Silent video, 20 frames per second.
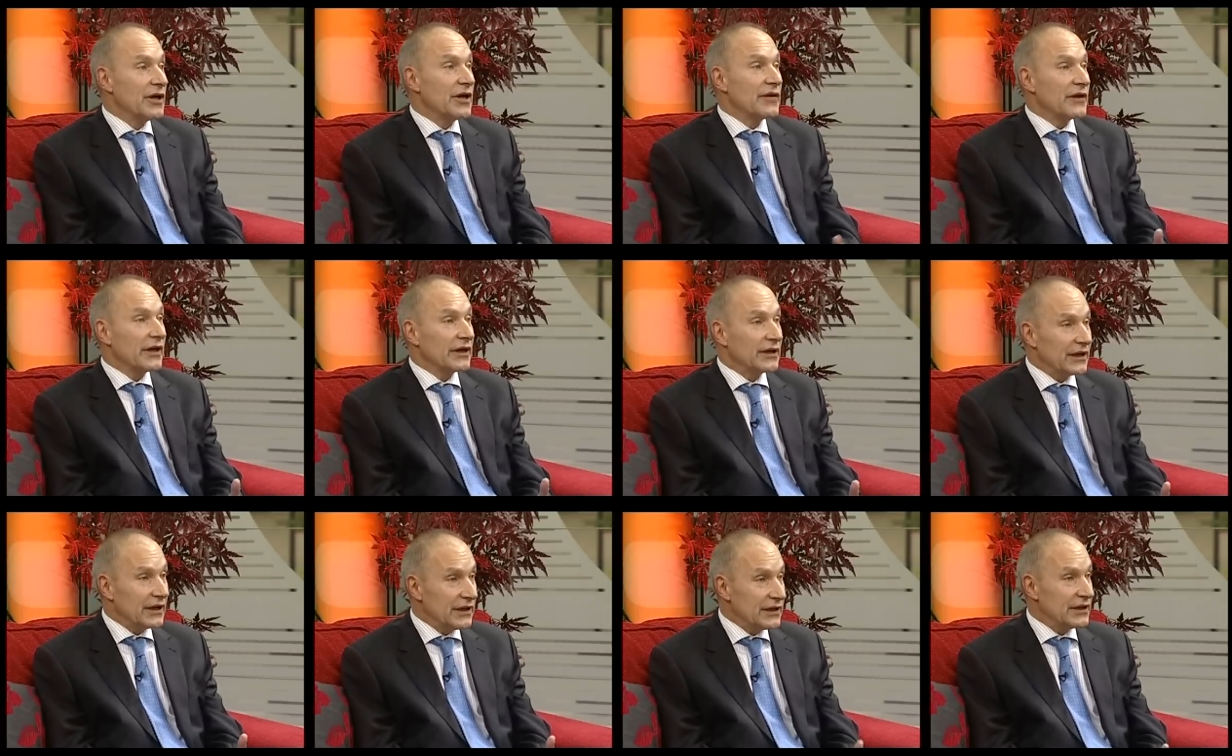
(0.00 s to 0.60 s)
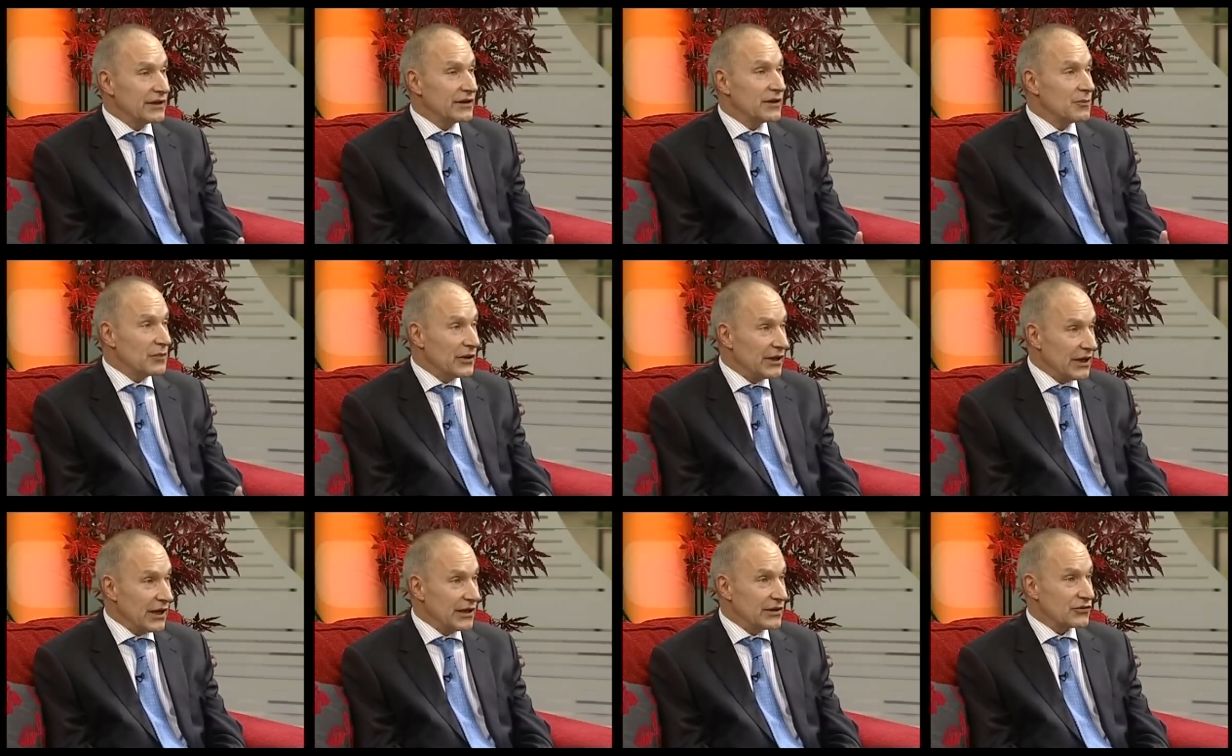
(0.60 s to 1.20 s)
then getting the
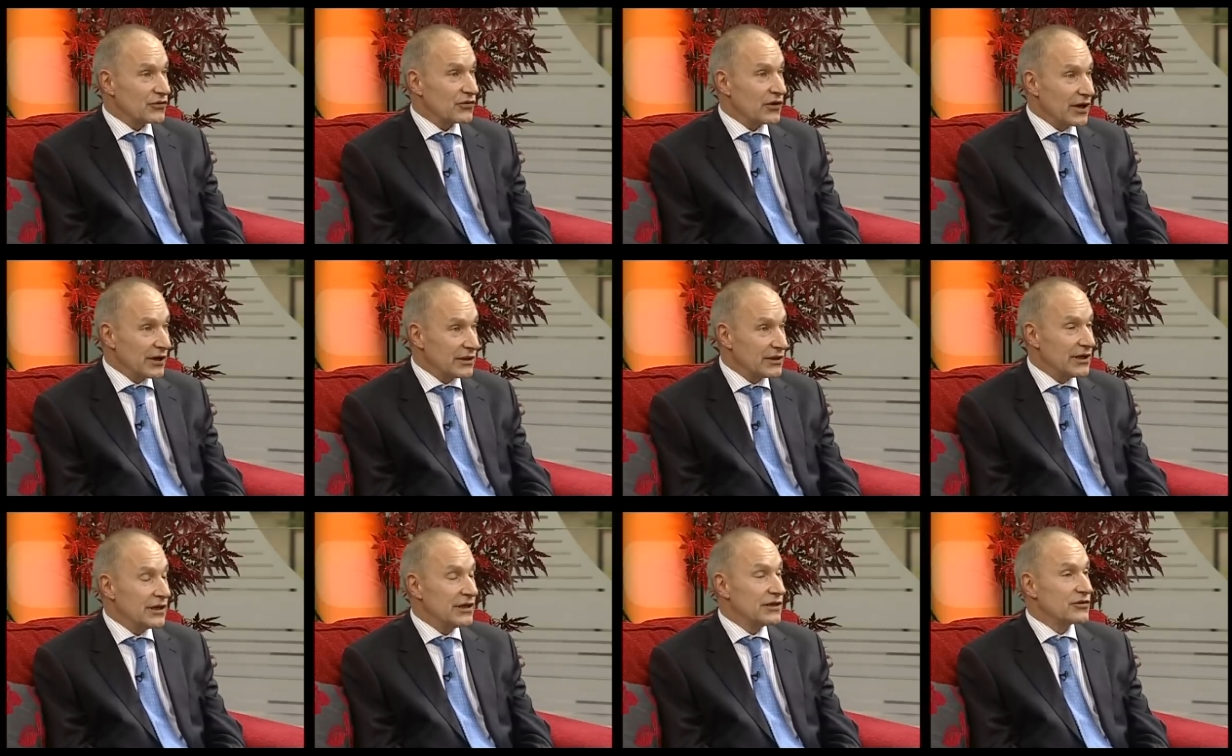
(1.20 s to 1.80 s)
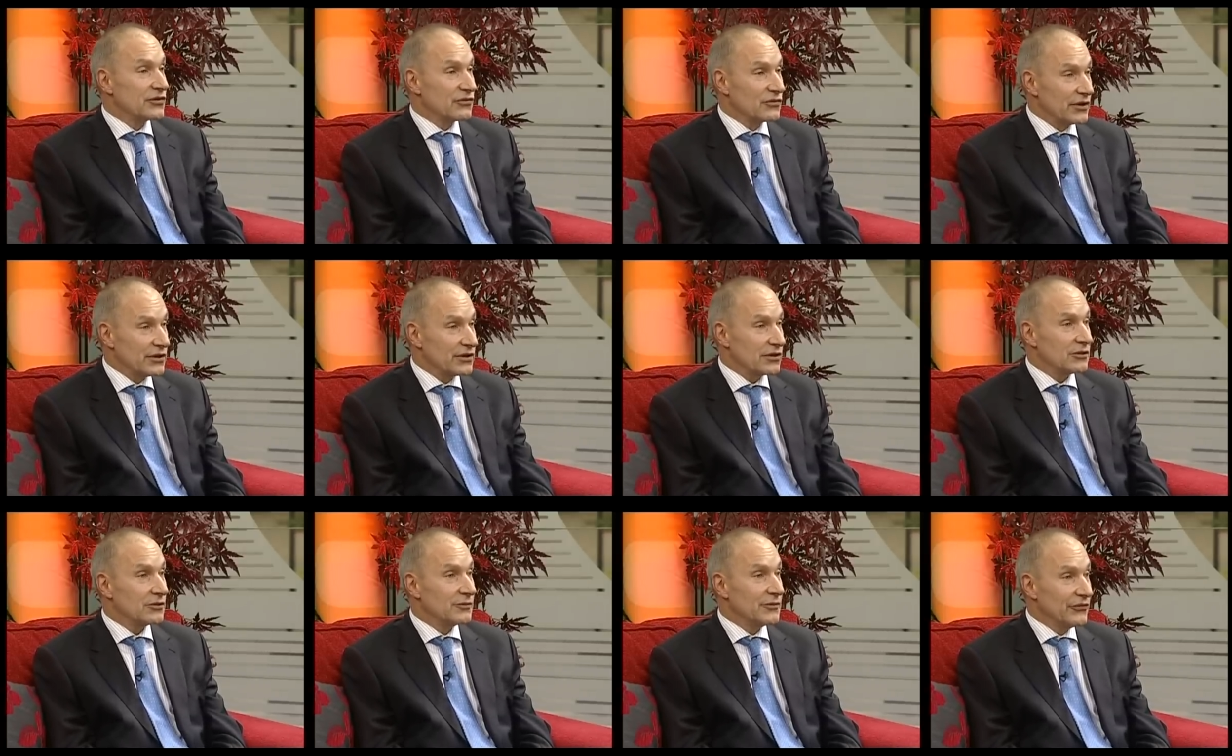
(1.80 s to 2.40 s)
pH right is
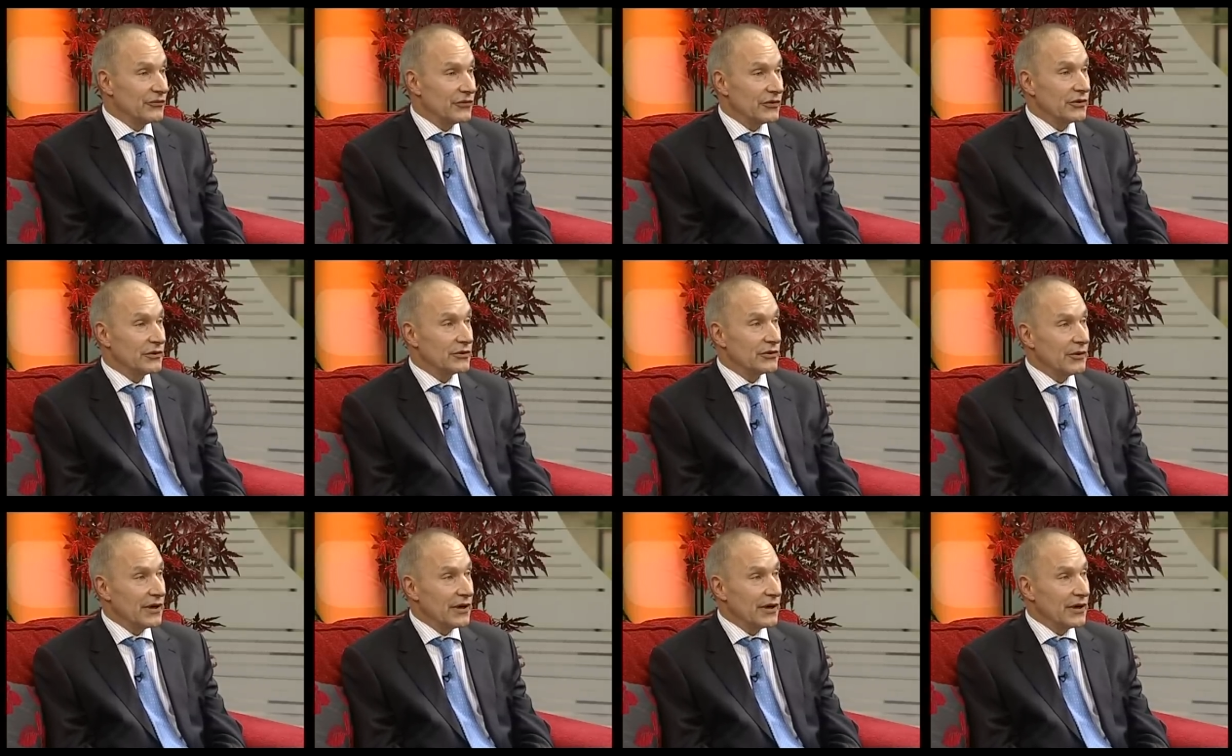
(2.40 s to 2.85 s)
critical before you do